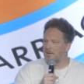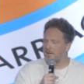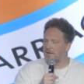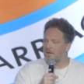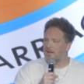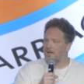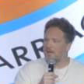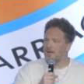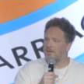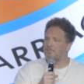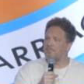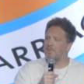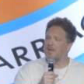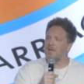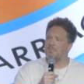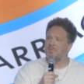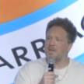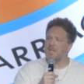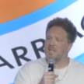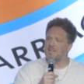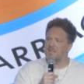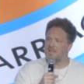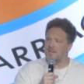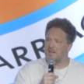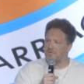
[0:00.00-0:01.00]
It may be
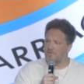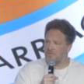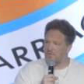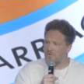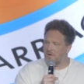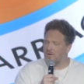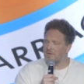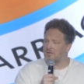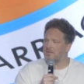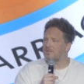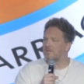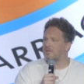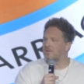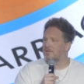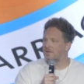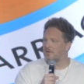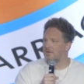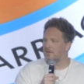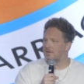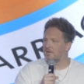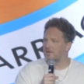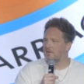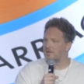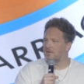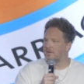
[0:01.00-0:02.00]
different,
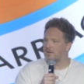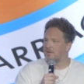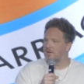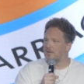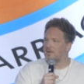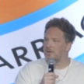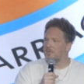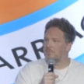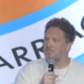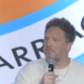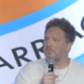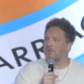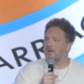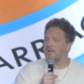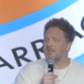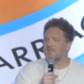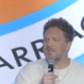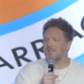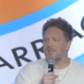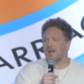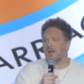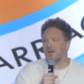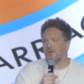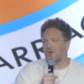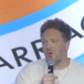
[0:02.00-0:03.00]
but it's
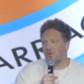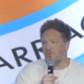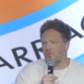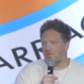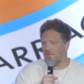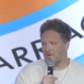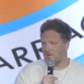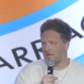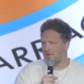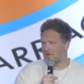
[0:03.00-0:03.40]
not over.